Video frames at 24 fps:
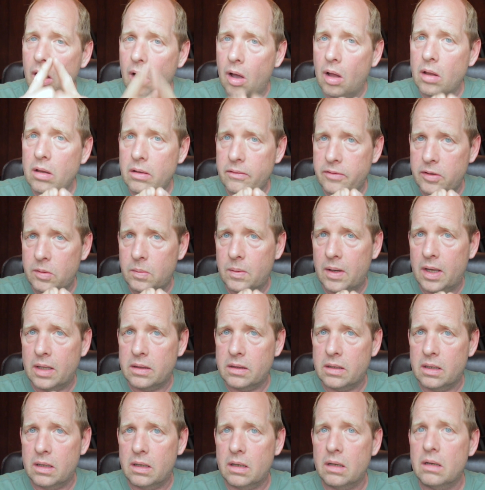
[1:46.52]
All of you
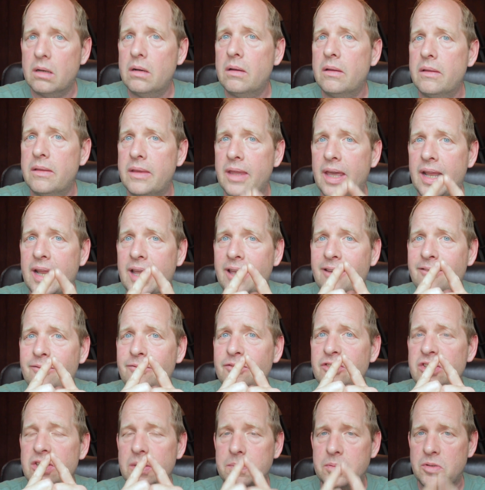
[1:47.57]
out there that
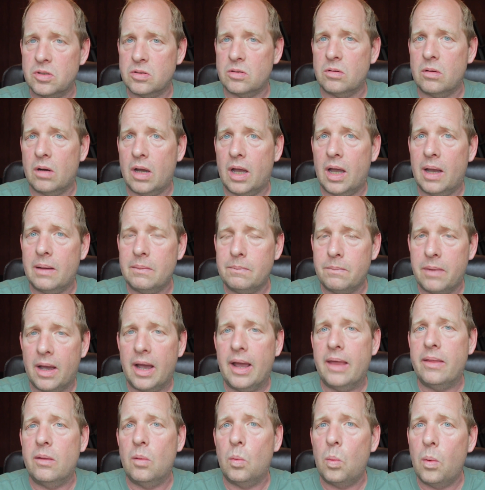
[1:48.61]
have subscribed,
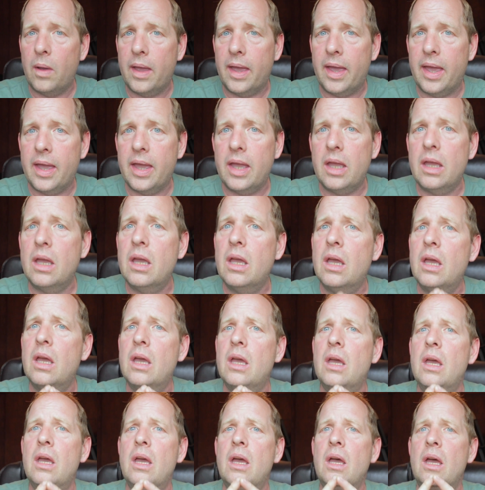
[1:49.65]
by the way,
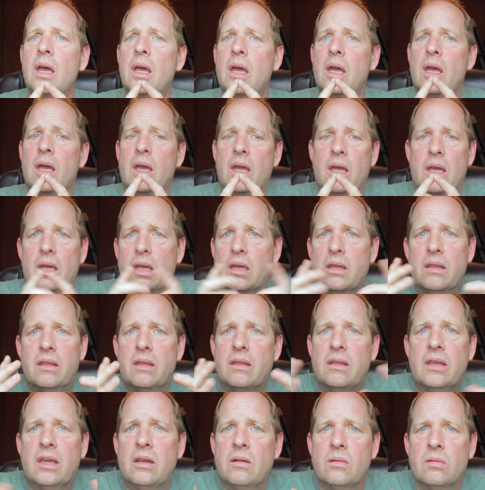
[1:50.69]

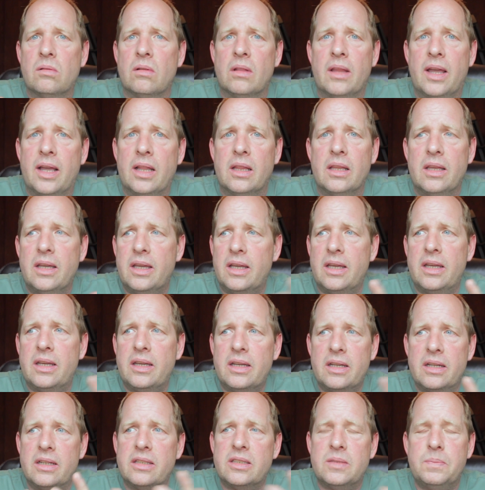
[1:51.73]
here
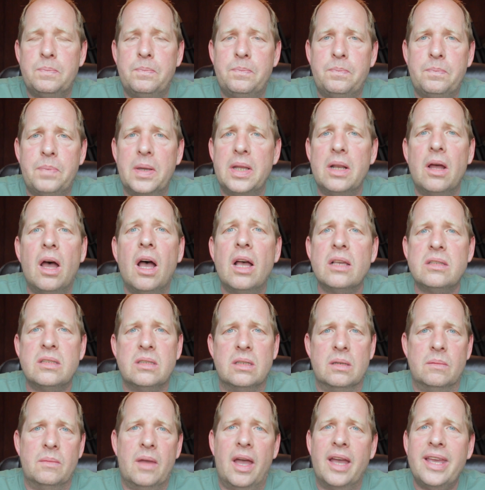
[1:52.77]
lately, it's been
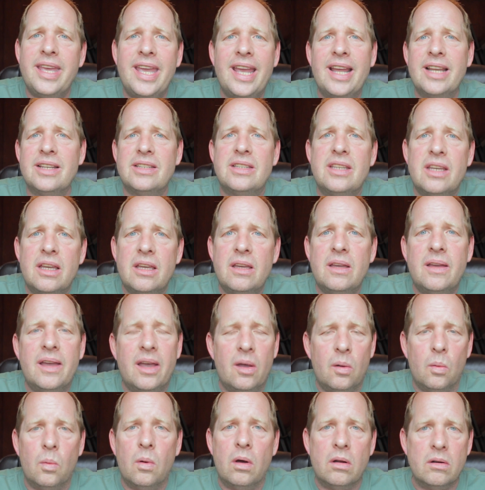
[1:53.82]
awesome. I can't tell you
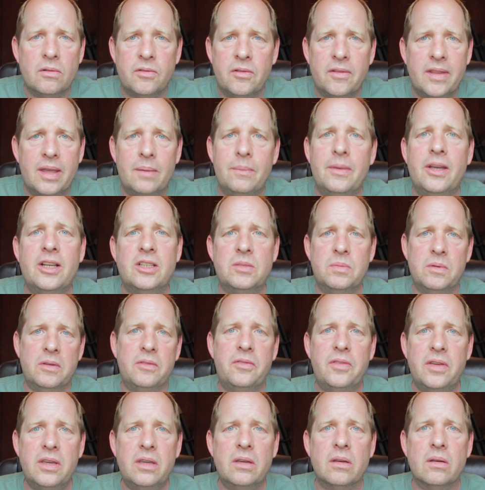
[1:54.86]
how wonderful that makes me
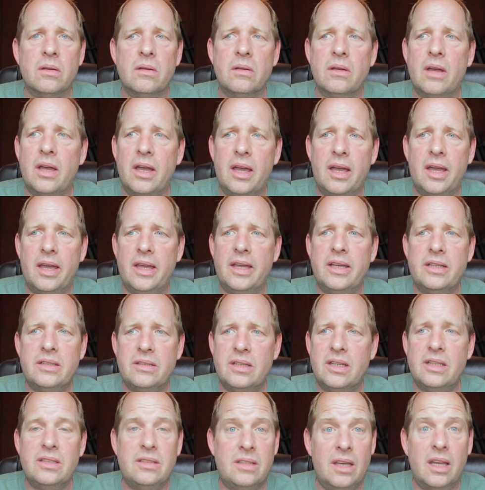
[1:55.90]
feel.
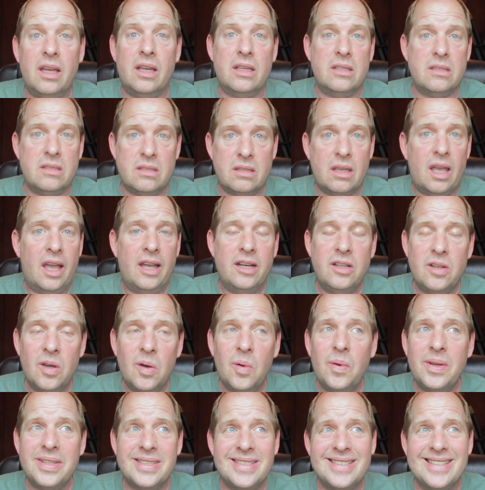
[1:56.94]
It does. I
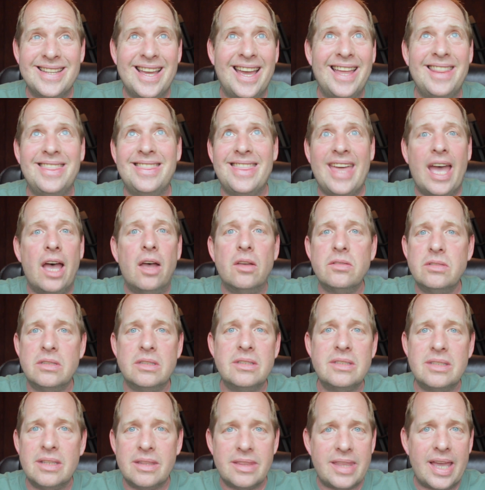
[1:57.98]
know it's not
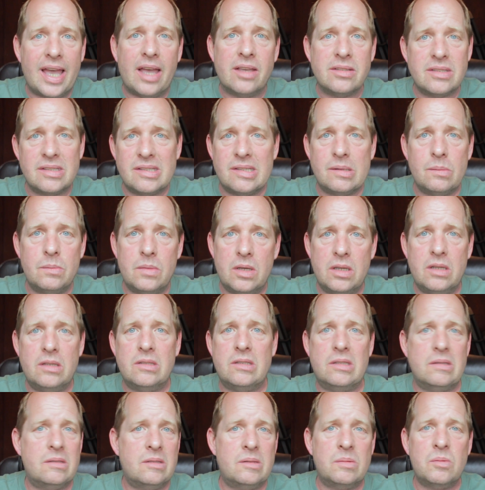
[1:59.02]
thousands and thousands and
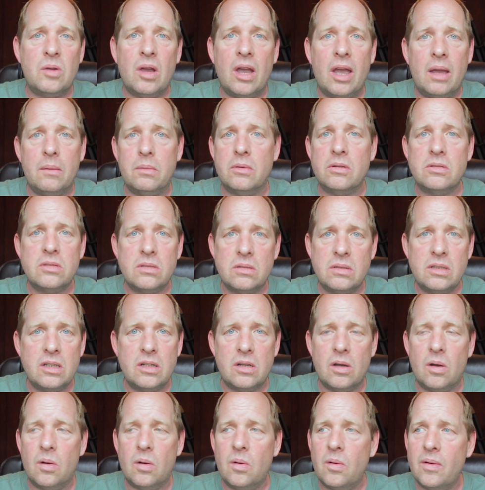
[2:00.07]
millions of subscribers.
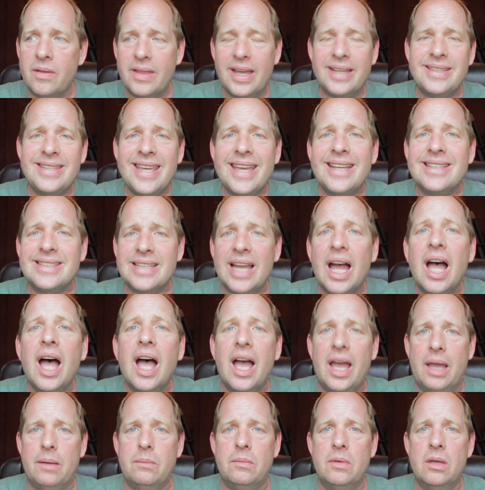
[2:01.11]
You know, that takes
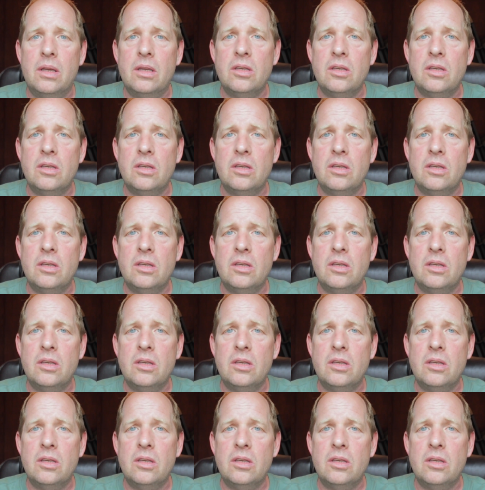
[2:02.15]
time.